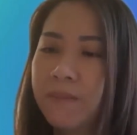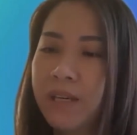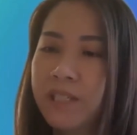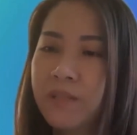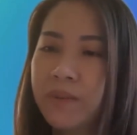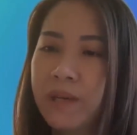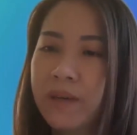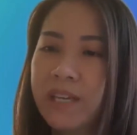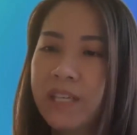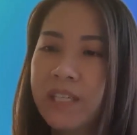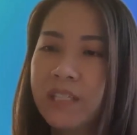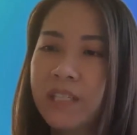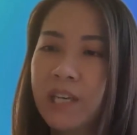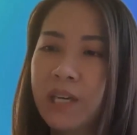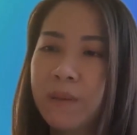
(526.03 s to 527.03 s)
as well
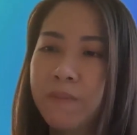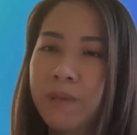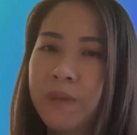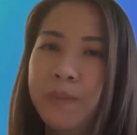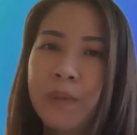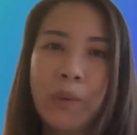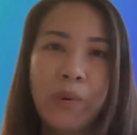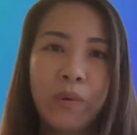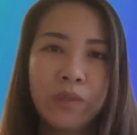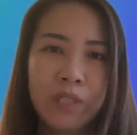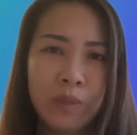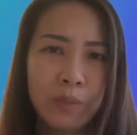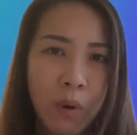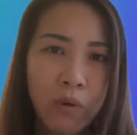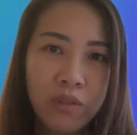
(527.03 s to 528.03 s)
as people who
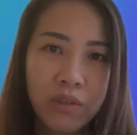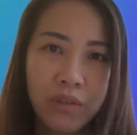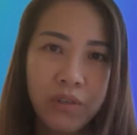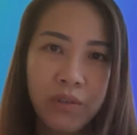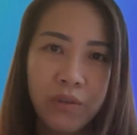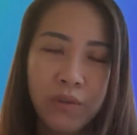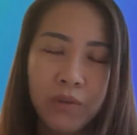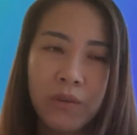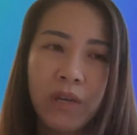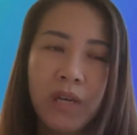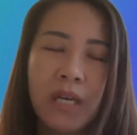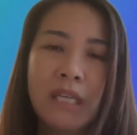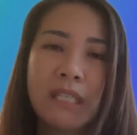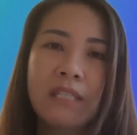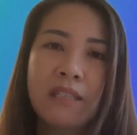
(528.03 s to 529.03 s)
spoke to you,
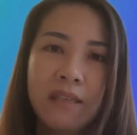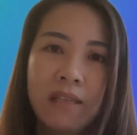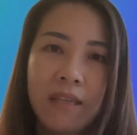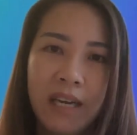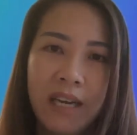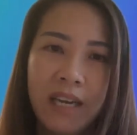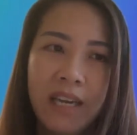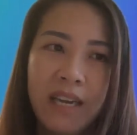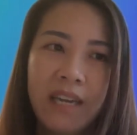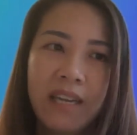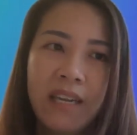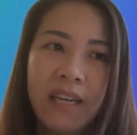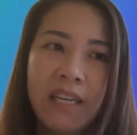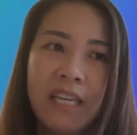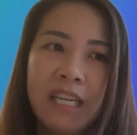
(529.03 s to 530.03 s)
denied,
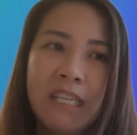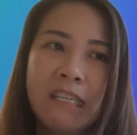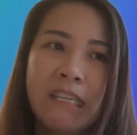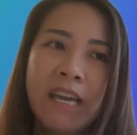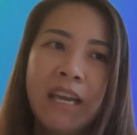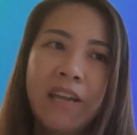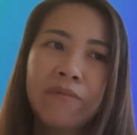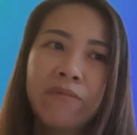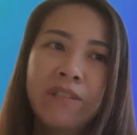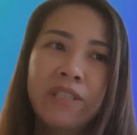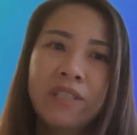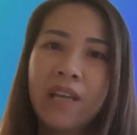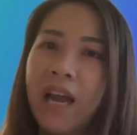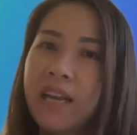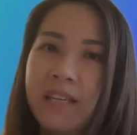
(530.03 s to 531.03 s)
and then in the end
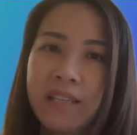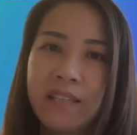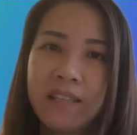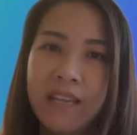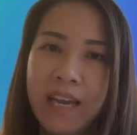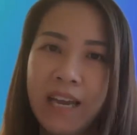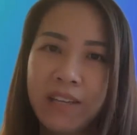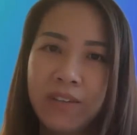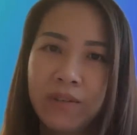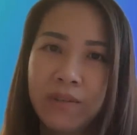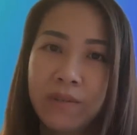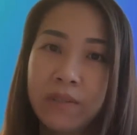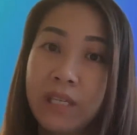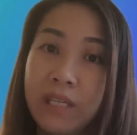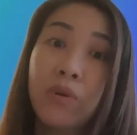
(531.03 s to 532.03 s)
decided that, you
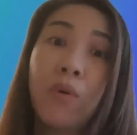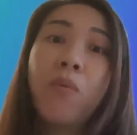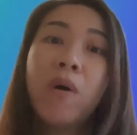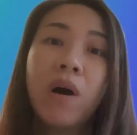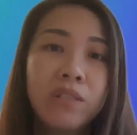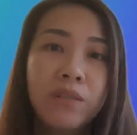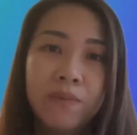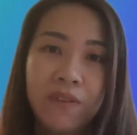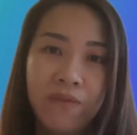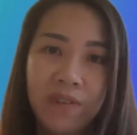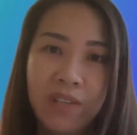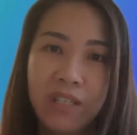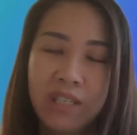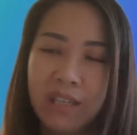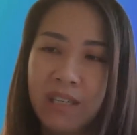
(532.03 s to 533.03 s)
know, they don't want to be
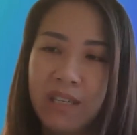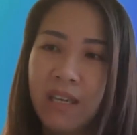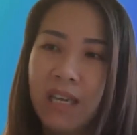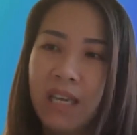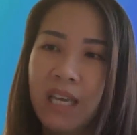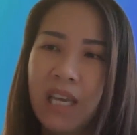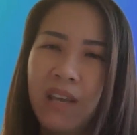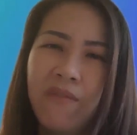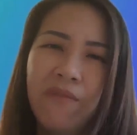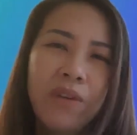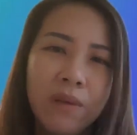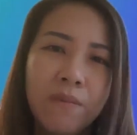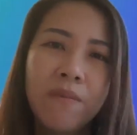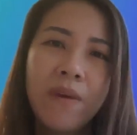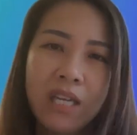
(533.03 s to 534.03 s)
featured.
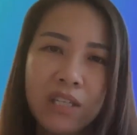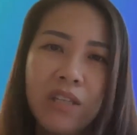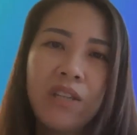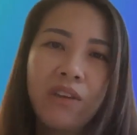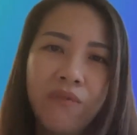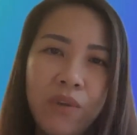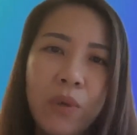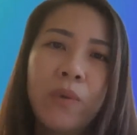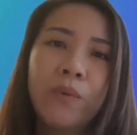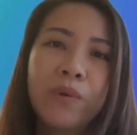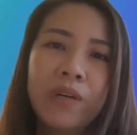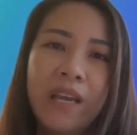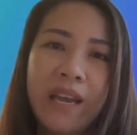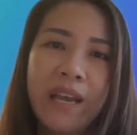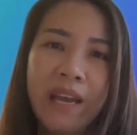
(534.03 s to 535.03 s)
Imagine if you
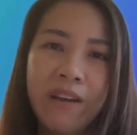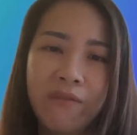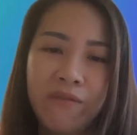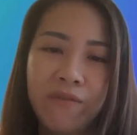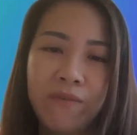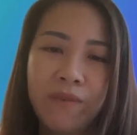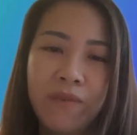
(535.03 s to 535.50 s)
would have